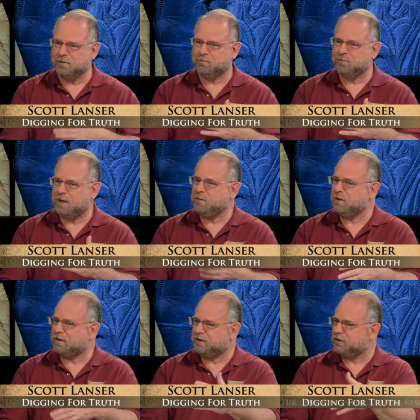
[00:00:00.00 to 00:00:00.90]
uh, maybe
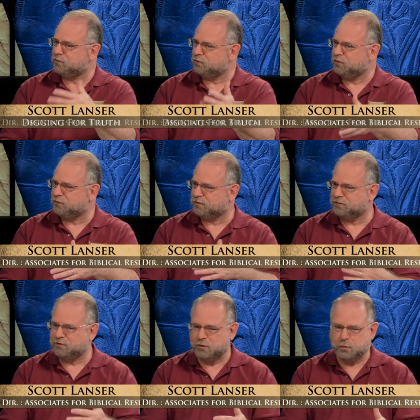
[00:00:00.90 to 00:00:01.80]
you could introduce
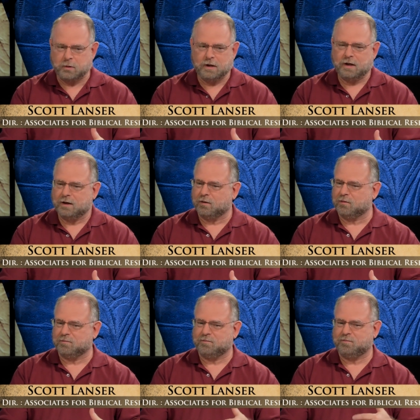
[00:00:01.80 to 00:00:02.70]
us to
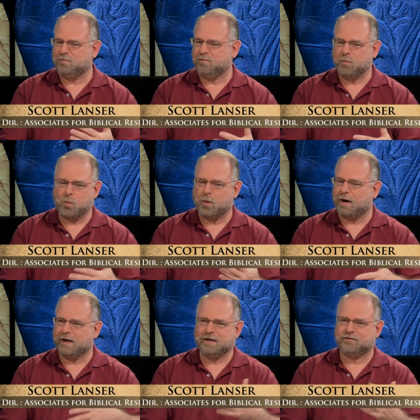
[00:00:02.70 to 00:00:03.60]
uh,
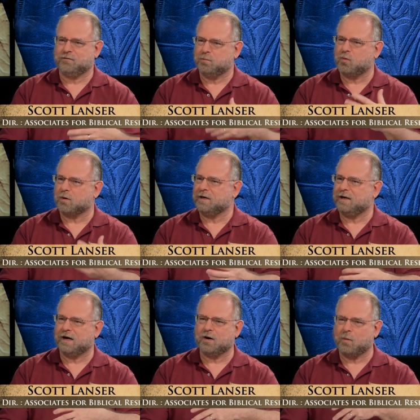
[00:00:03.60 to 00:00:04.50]
why it's
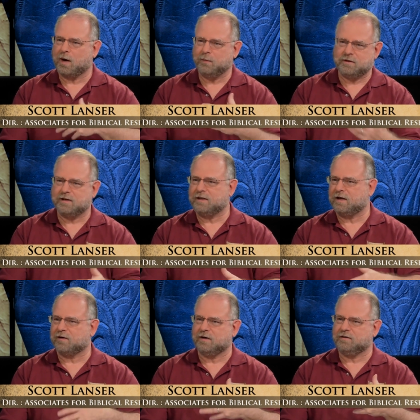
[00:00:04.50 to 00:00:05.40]
important there, why we dig
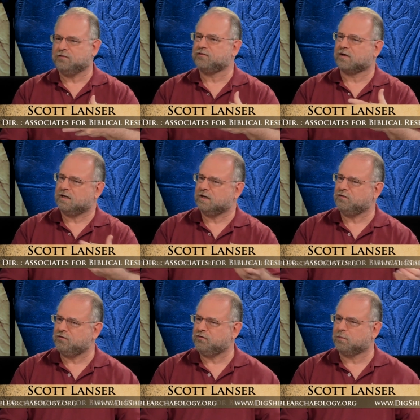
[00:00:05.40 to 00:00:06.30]
there, and just kind of
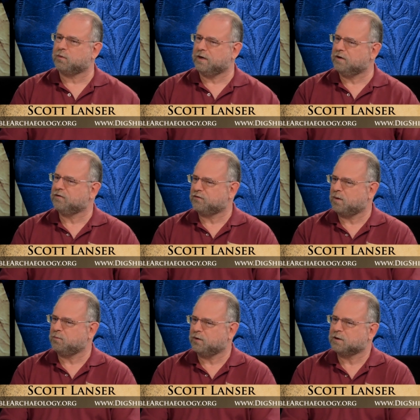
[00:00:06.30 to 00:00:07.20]
jump right into the
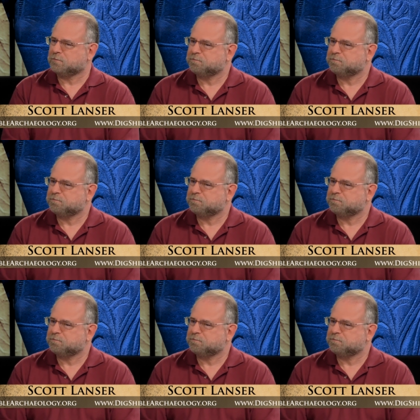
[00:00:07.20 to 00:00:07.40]
subject.